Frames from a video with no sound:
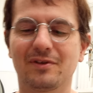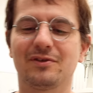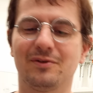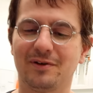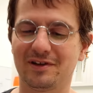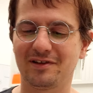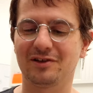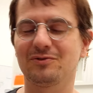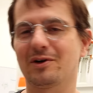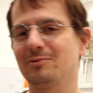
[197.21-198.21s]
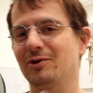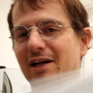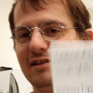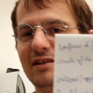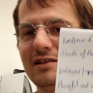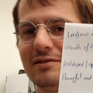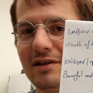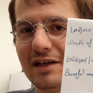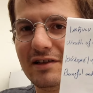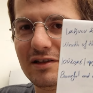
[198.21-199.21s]
So this is what I did.
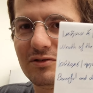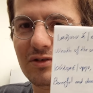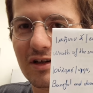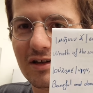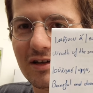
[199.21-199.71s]
I did